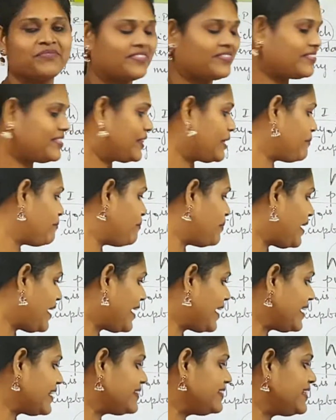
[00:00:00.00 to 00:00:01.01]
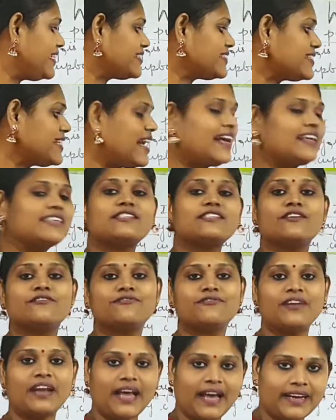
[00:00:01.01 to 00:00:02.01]
the bike that has a
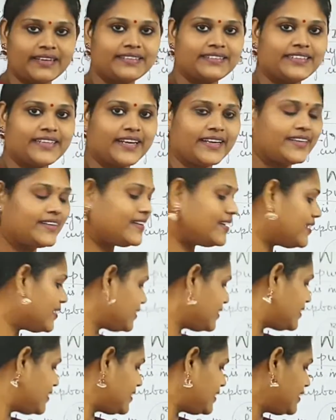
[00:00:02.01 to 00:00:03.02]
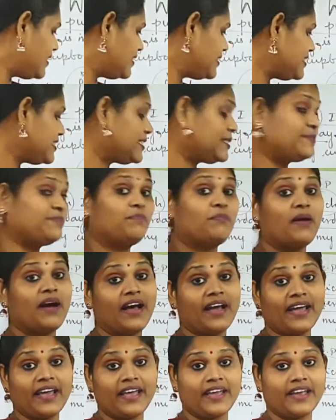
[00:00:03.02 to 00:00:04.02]
flat tire is
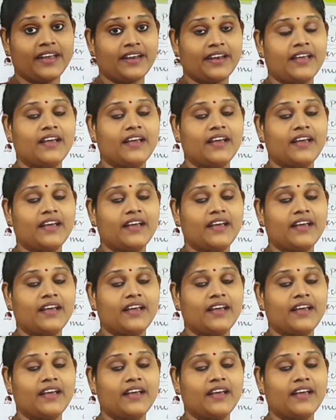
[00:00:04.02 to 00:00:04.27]
mine.